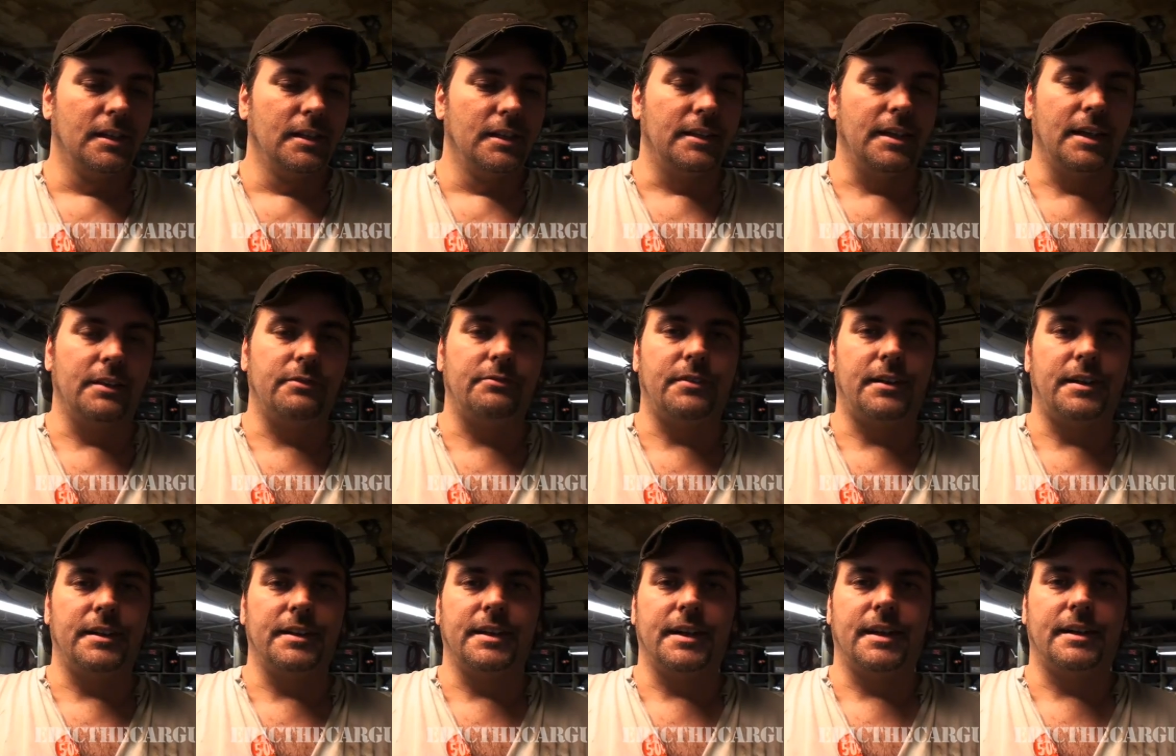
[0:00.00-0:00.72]
they
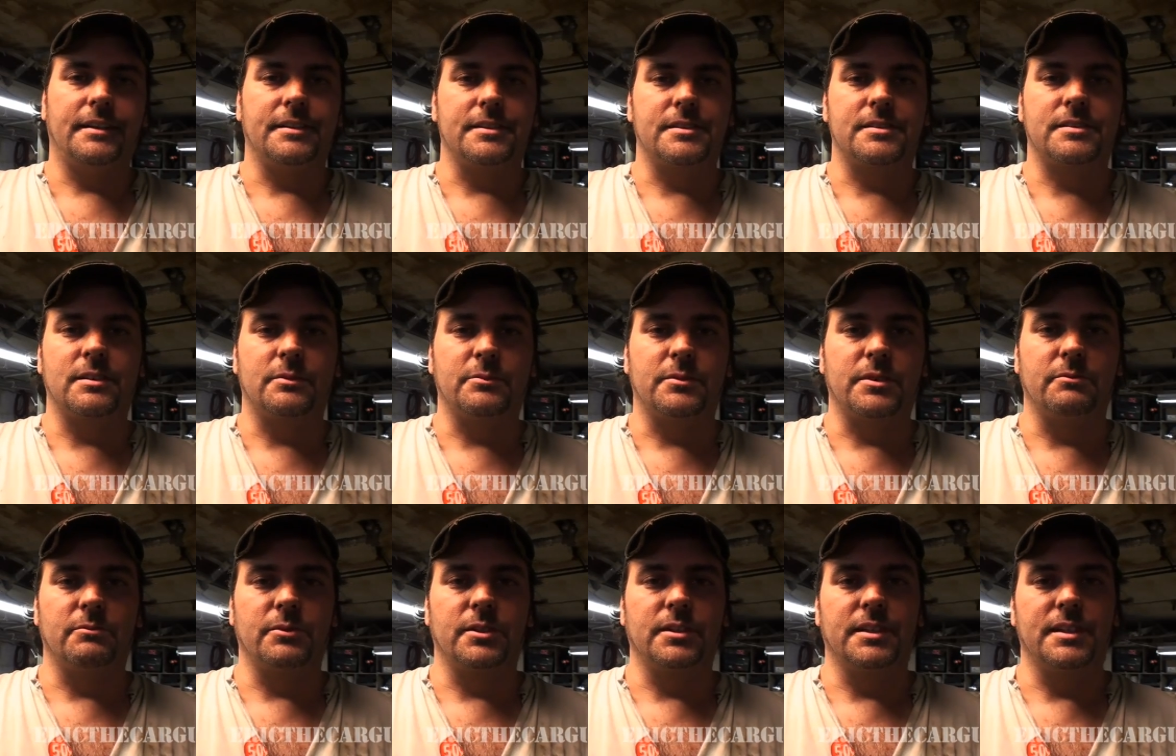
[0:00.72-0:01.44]
find out it's
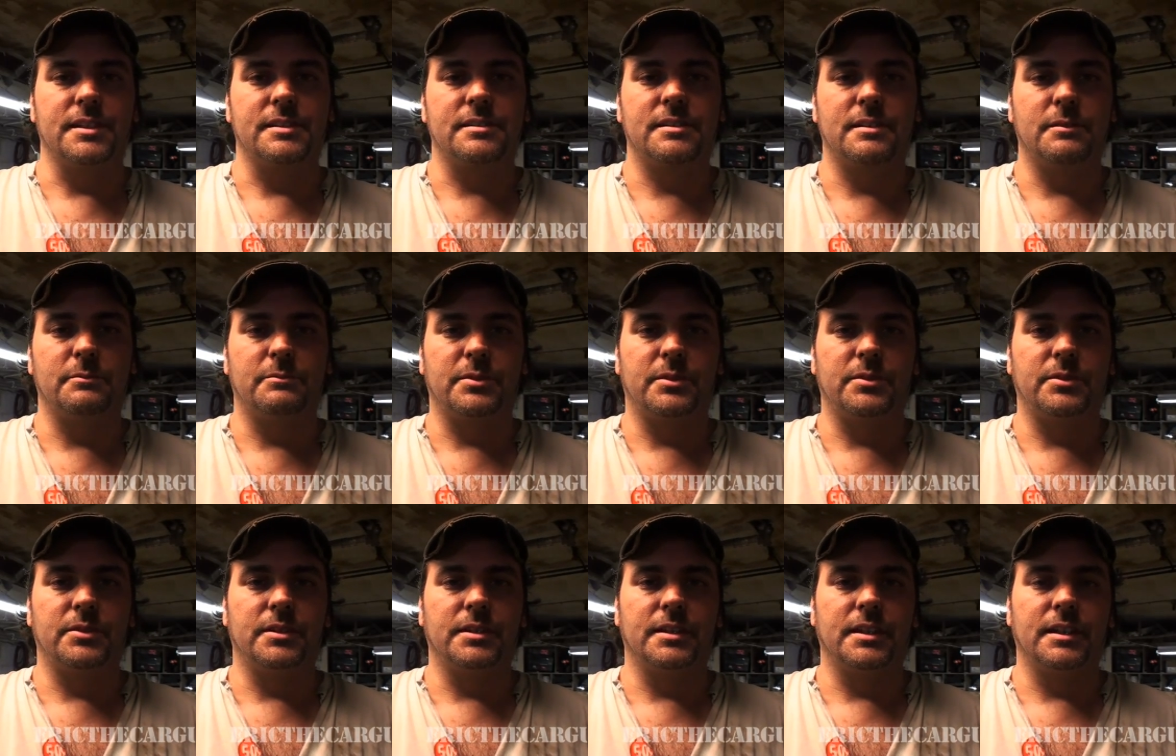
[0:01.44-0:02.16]
something really
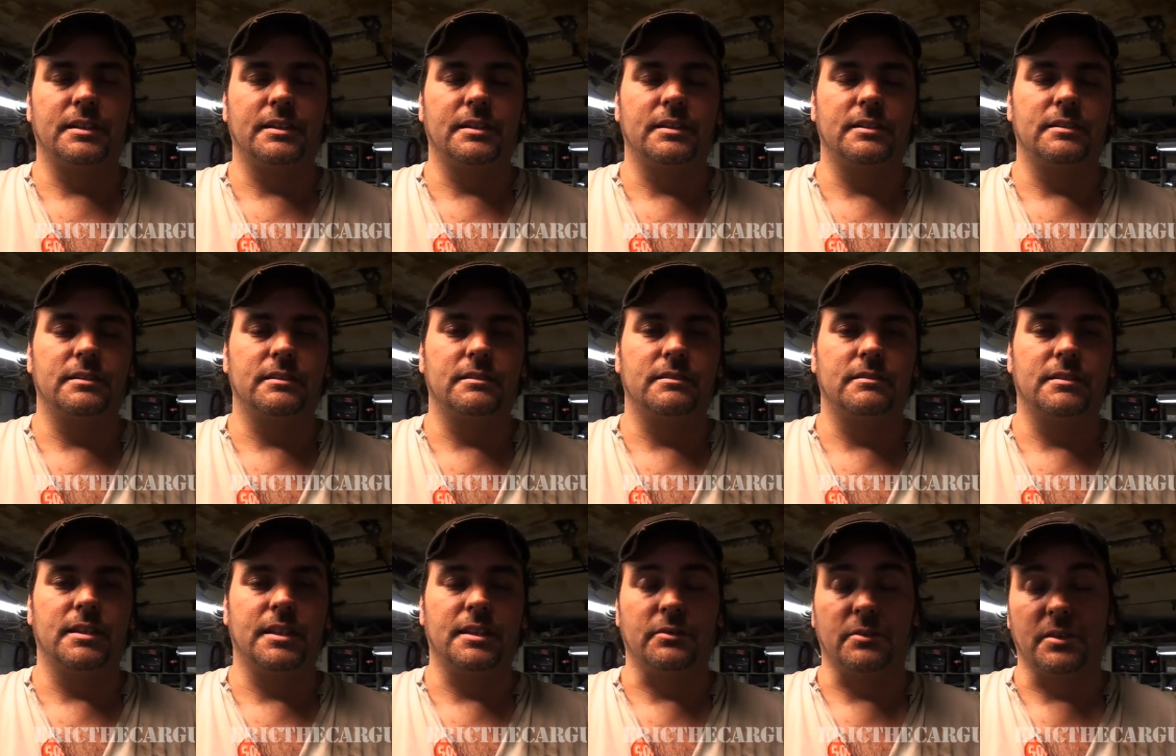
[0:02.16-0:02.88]
simple and
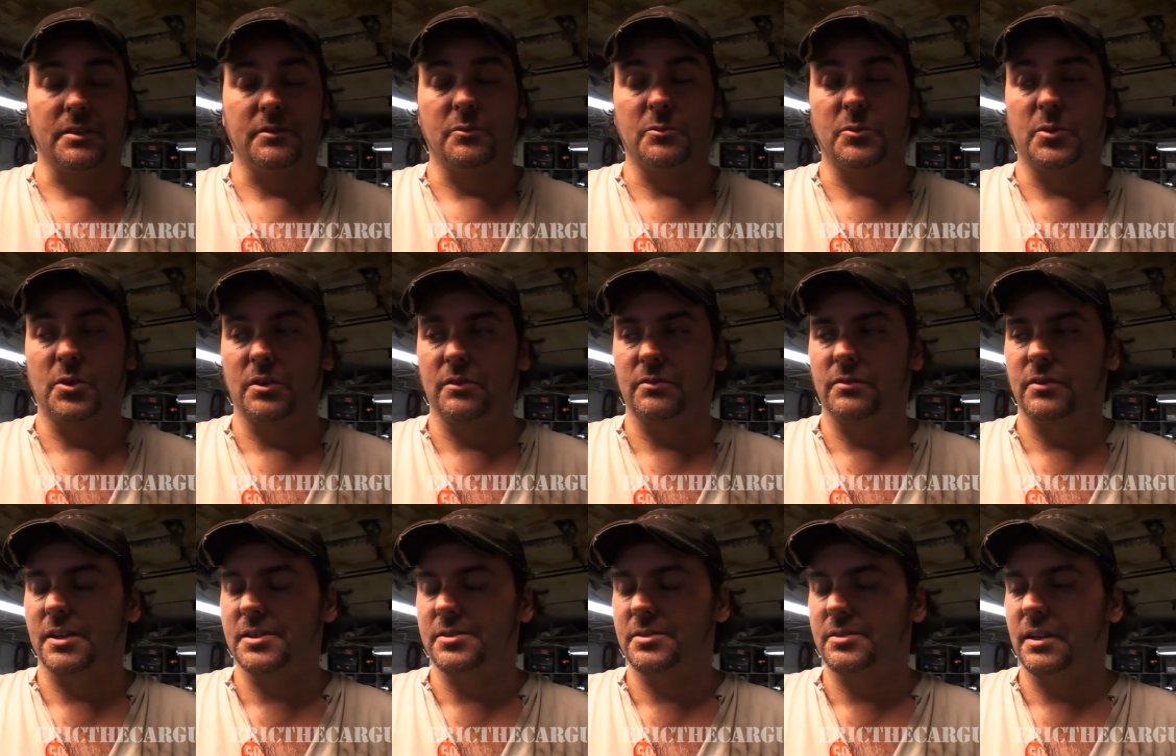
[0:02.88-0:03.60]
then you're even more
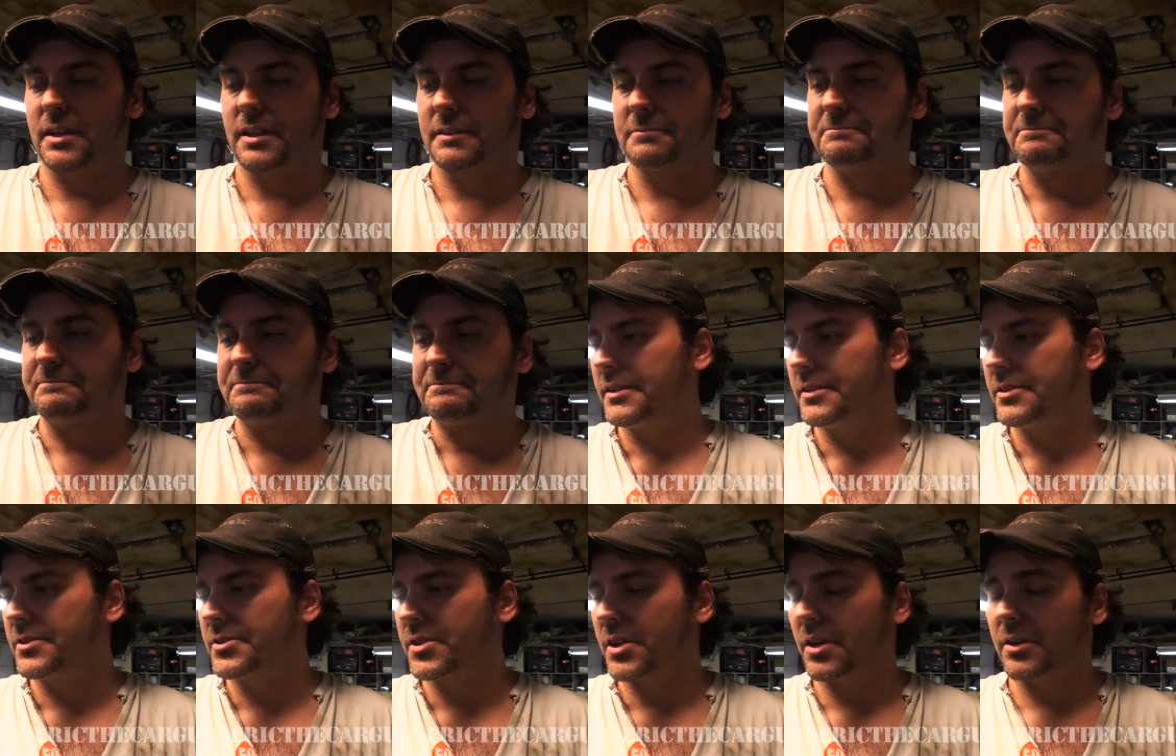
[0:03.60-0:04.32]
frustrated.
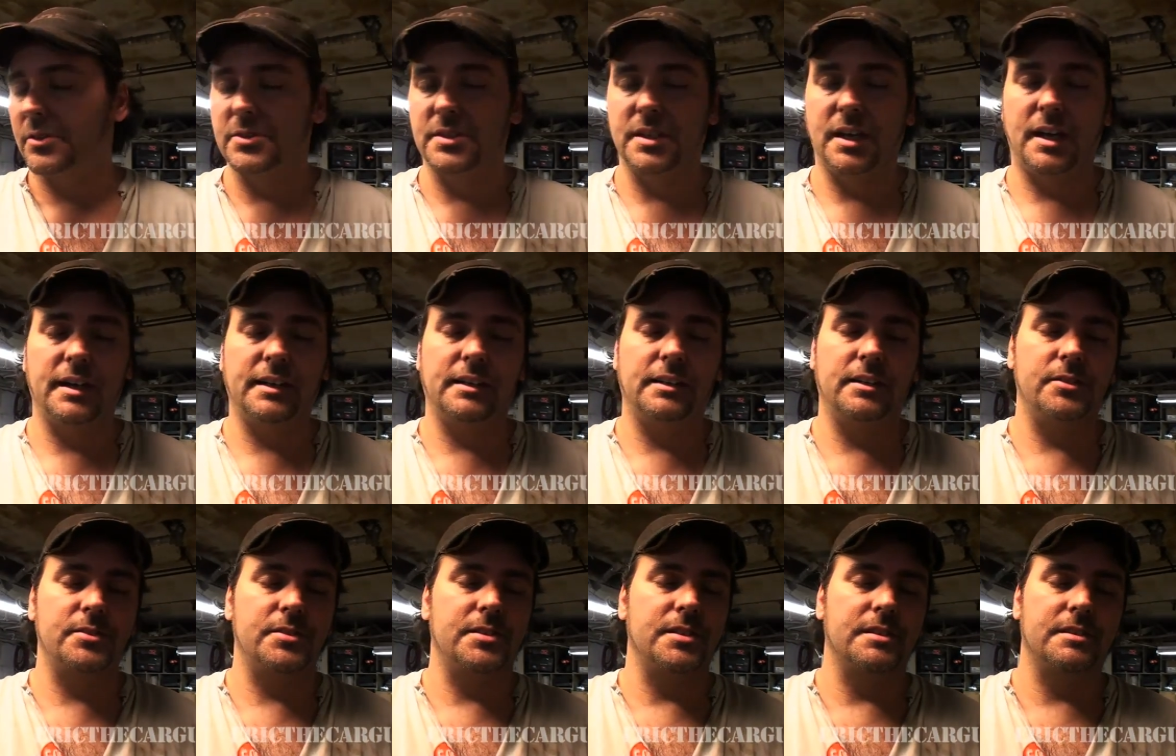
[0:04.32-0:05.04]
So
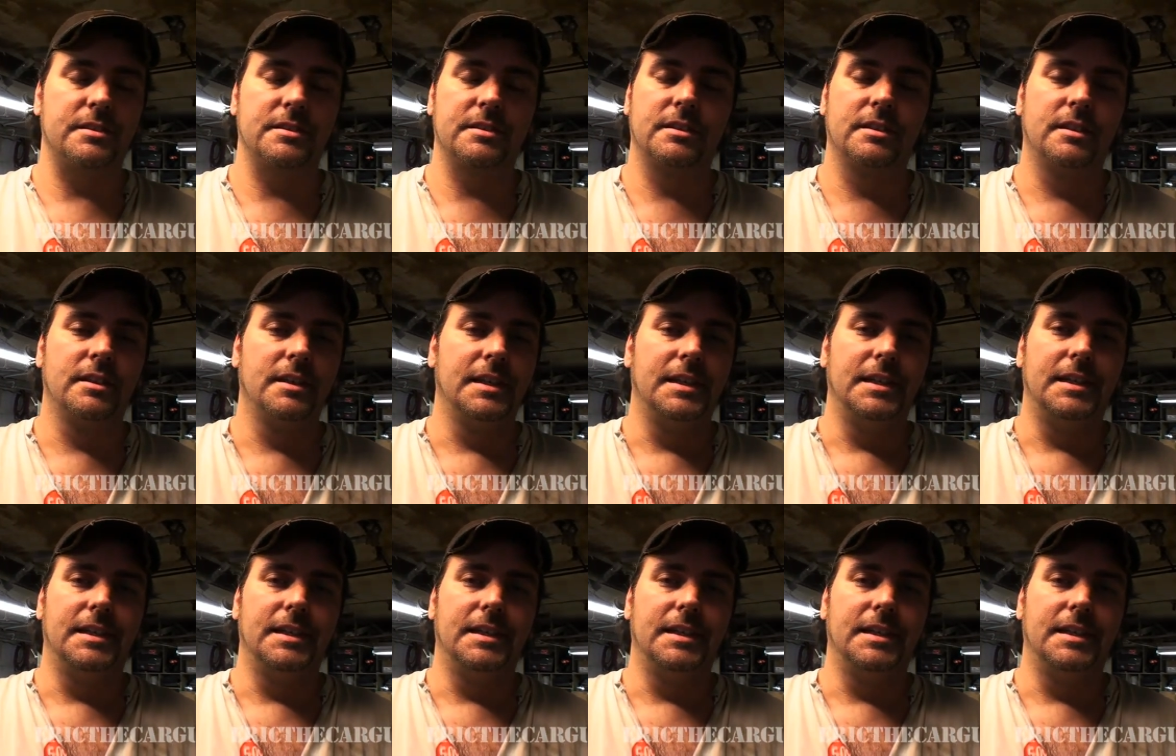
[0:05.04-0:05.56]
diagnosis,